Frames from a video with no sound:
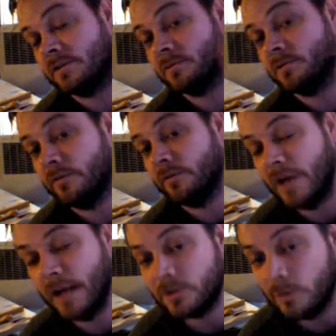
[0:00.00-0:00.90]
some sort of
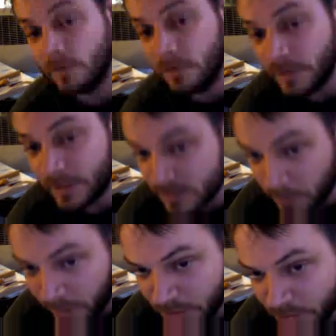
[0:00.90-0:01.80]
natural
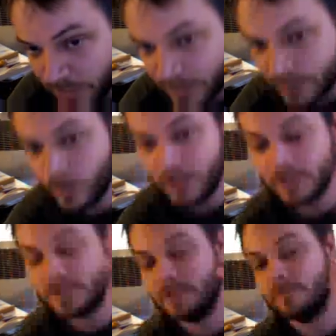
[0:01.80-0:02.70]
expression
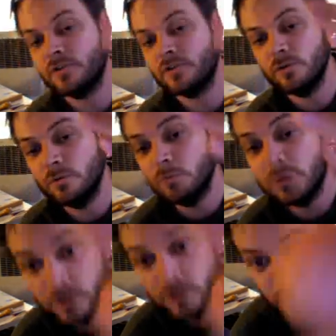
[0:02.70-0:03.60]
relative to
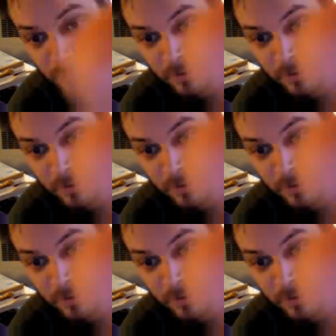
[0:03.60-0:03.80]
blue